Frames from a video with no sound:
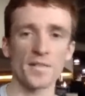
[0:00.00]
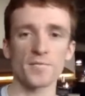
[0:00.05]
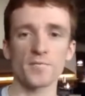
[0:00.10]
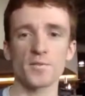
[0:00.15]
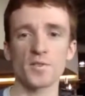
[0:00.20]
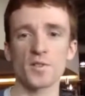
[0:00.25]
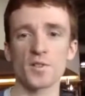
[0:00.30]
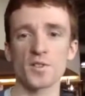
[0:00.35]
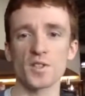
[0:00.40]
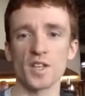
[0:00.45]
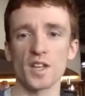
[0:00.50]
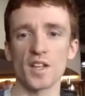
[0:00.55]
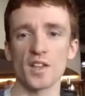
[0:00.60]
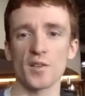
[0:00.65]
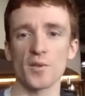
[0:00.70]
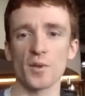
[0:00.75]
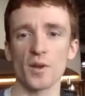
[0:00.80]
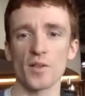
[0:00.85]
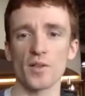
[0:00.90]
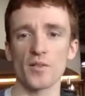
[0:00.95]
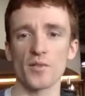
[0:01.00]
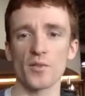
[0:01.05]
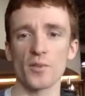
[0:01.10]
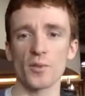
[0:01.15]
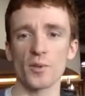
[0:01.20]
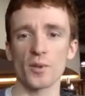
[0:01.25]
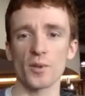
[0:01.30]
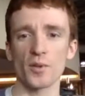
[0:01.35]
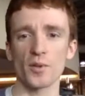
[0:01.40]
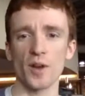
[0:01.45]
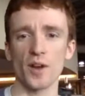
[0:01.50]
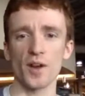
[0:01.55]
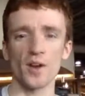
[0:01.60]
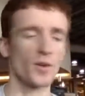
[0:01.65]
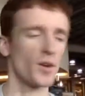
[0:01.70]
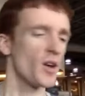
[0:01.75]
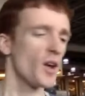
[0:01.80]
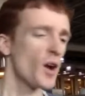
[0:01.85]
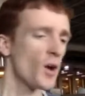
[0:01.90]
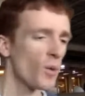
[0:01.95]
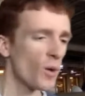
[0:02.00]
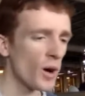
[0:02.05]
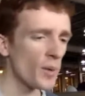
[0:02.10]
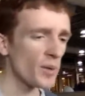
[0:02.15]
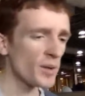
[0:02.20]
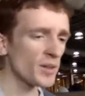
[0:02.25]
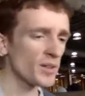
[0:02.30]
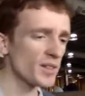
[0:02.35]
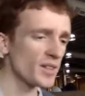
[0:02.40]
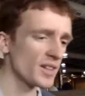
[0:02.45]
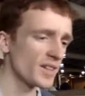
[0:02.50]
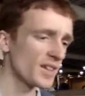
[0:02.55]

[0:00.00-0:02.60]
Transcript: So it's like either we have the formula right. Well, I mean,